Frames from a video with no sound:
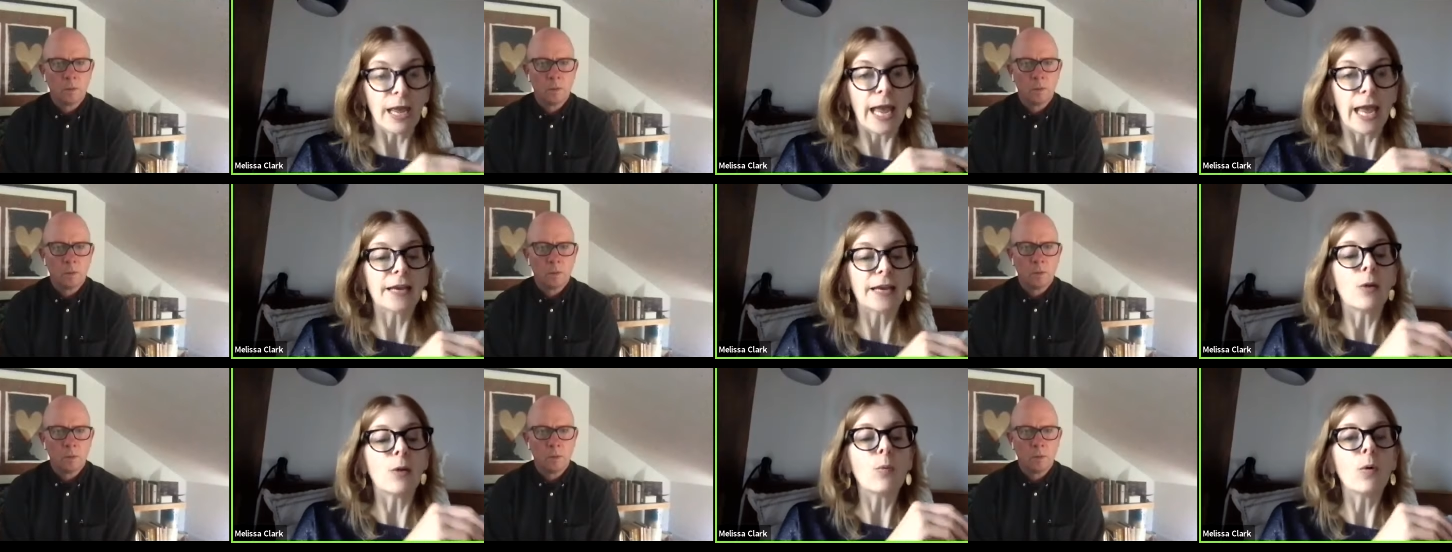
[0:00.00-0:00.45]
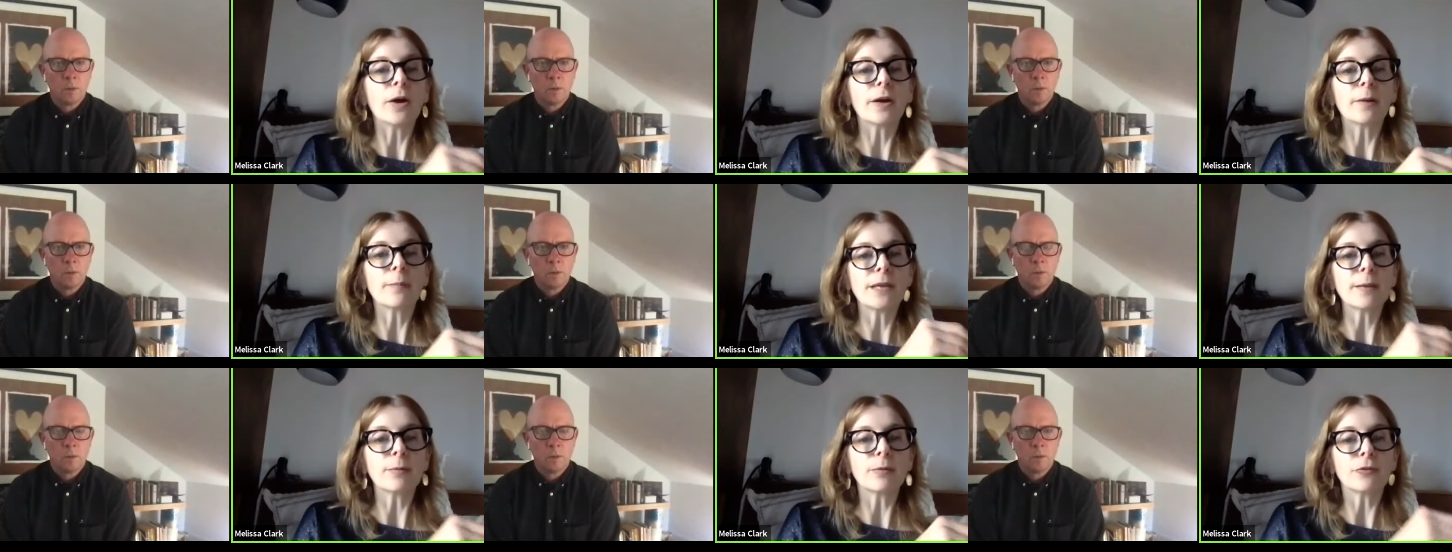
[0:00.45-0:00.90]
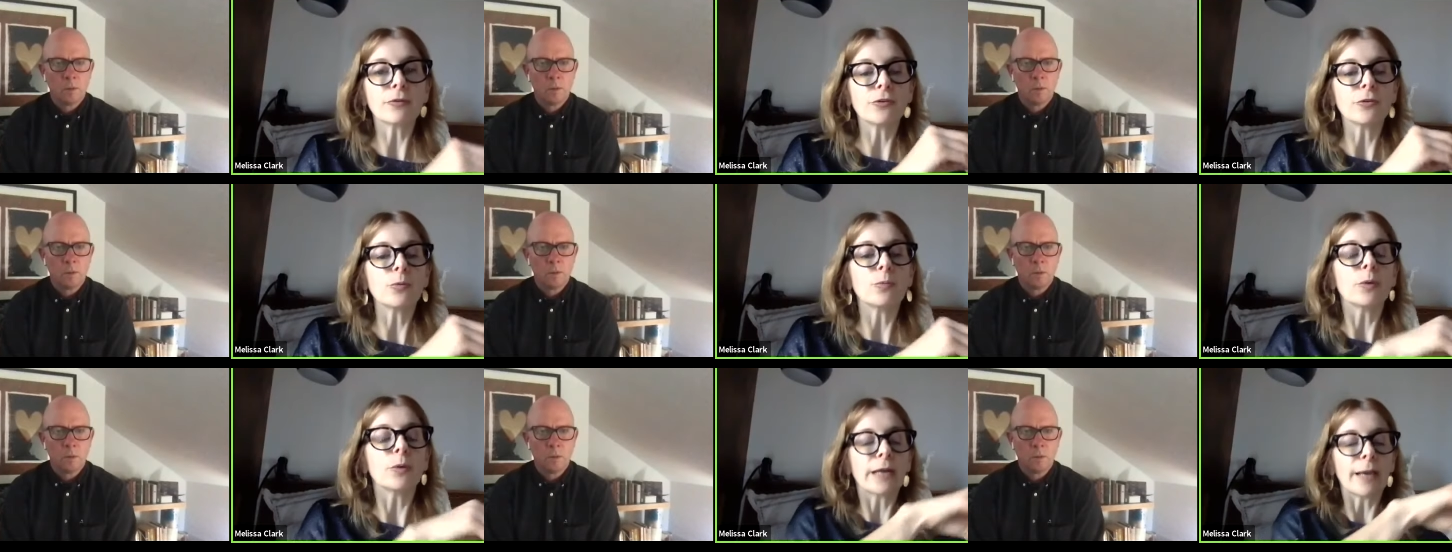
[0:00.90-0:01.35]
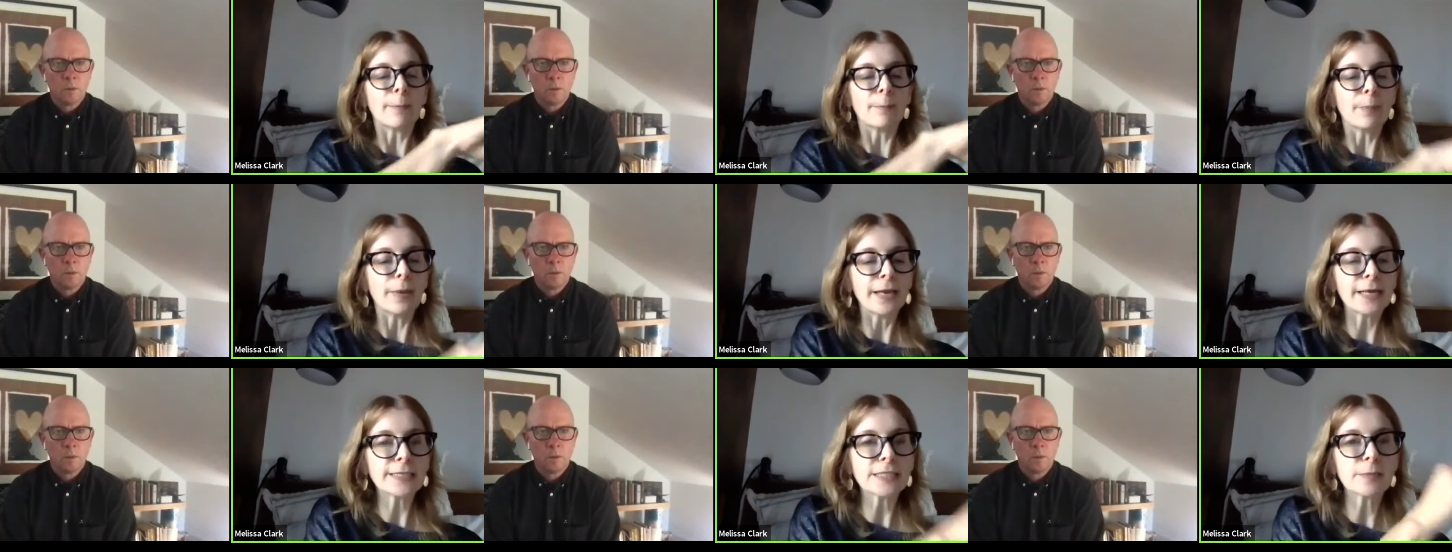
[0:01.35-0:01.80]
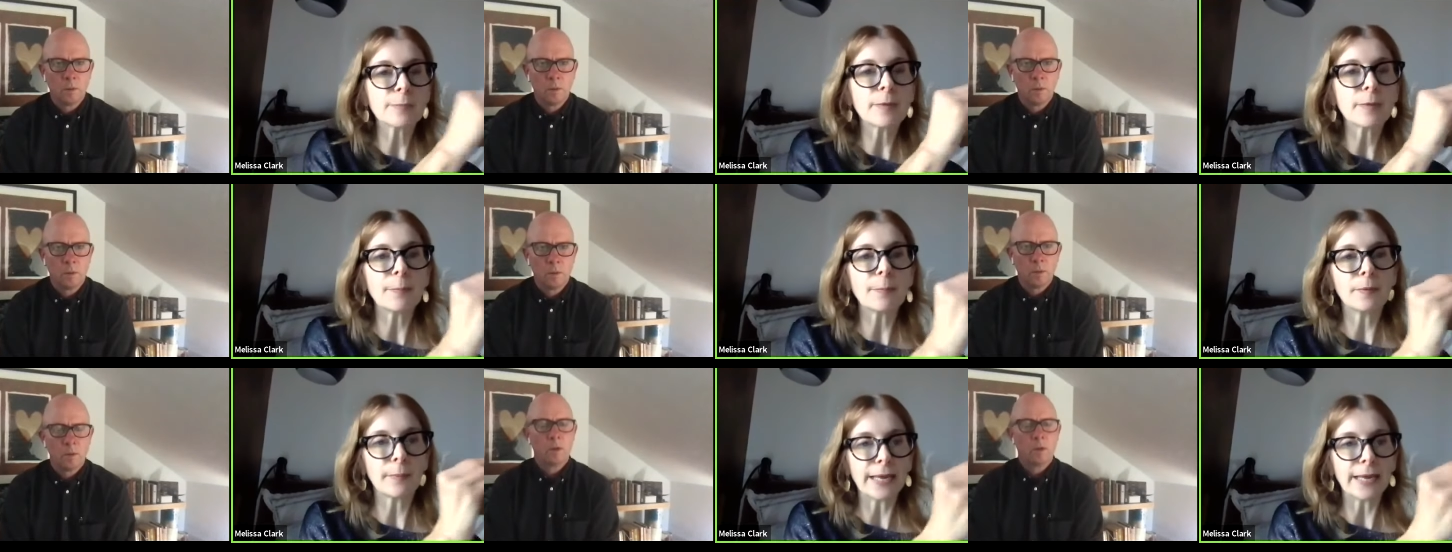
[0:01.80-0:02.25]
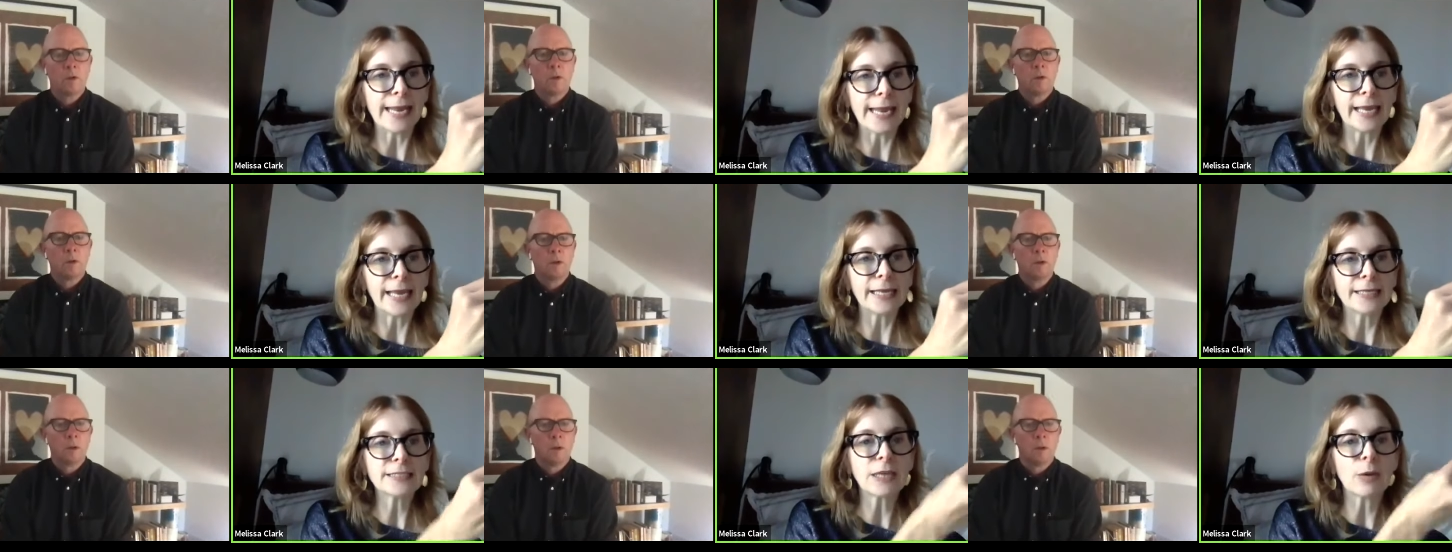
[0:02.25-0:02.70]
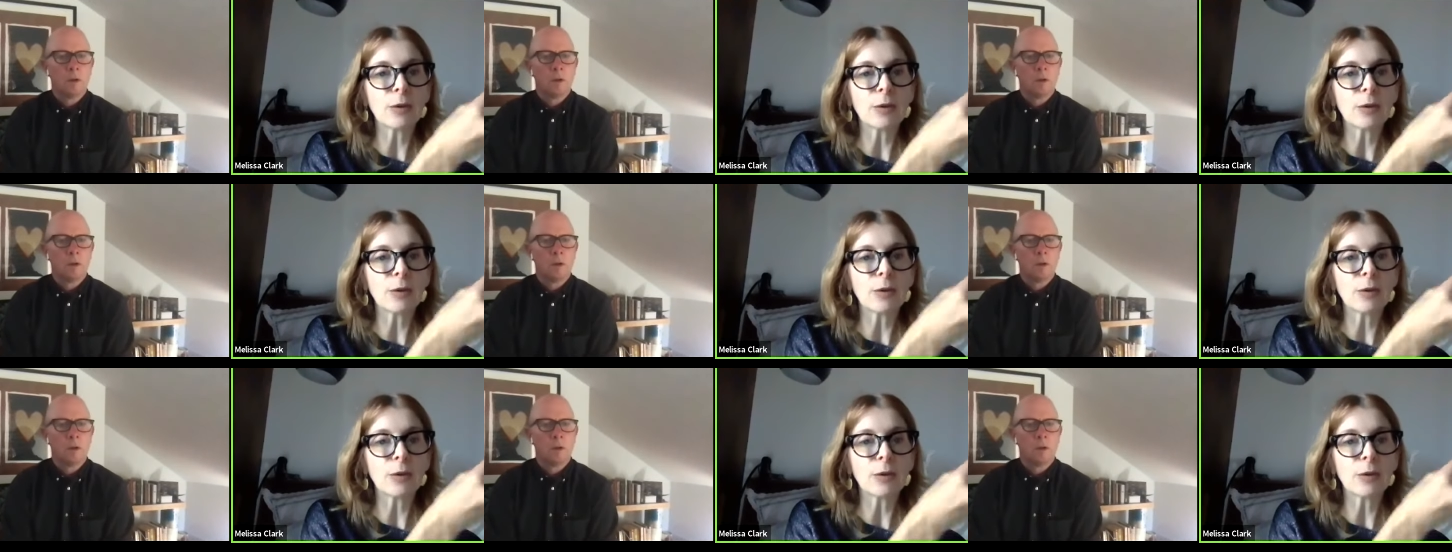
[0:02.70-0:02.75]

Speaker 1: and I want to be able to, when I pick some up in my hands,